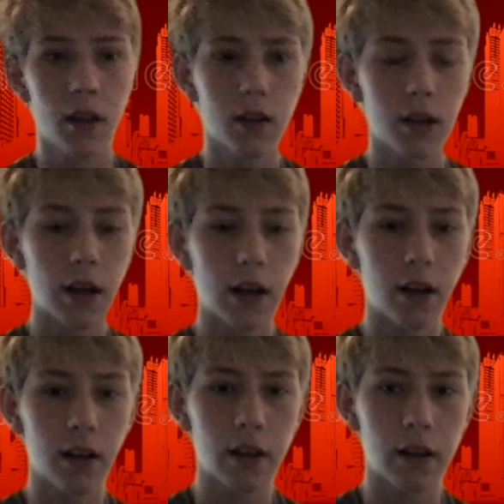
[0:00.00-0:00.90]
got
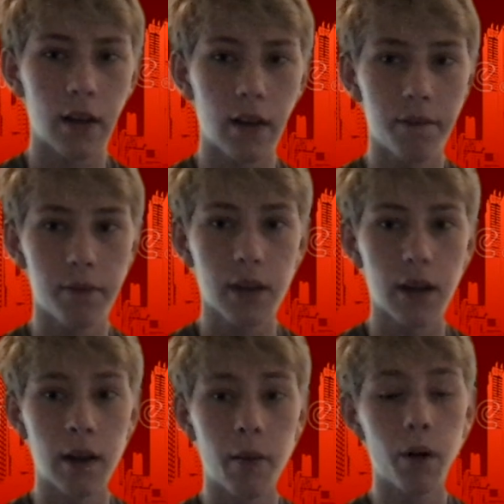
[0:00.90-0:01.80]

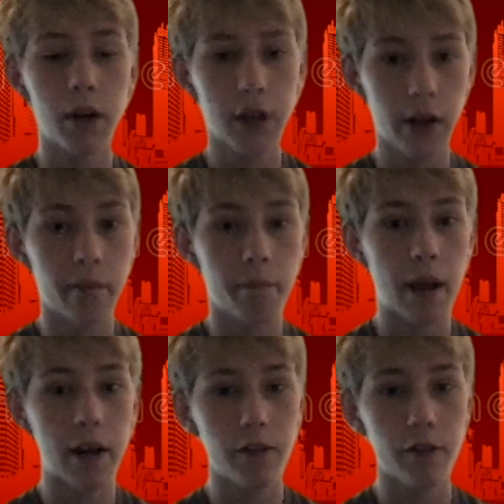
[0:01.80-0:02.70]
a 1-year
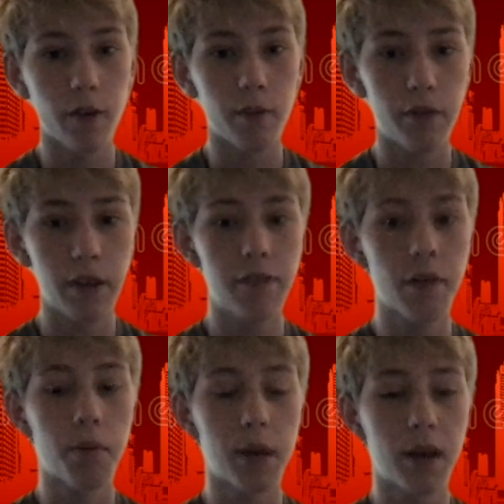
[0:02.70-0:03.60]
ban from
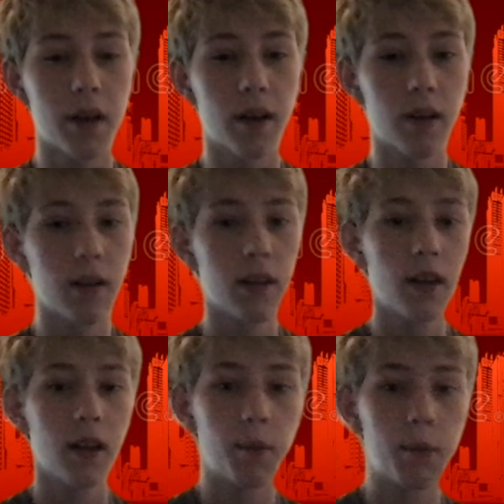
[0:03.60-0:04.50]
FIFA
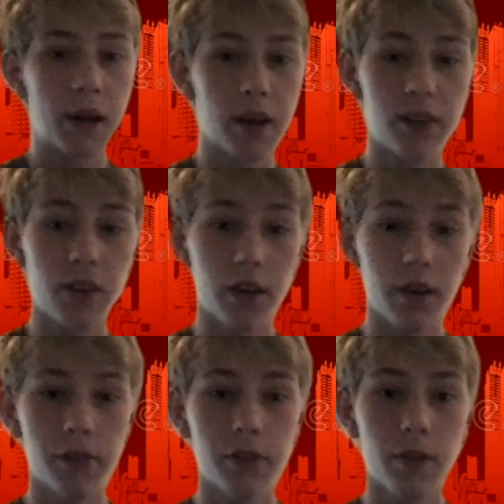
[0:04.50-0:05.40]
because
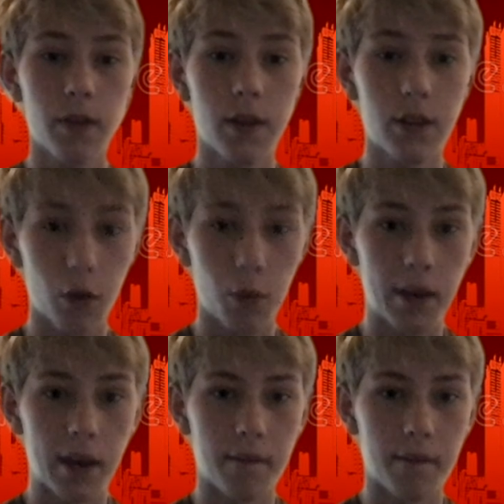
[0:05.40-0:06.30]
of doping.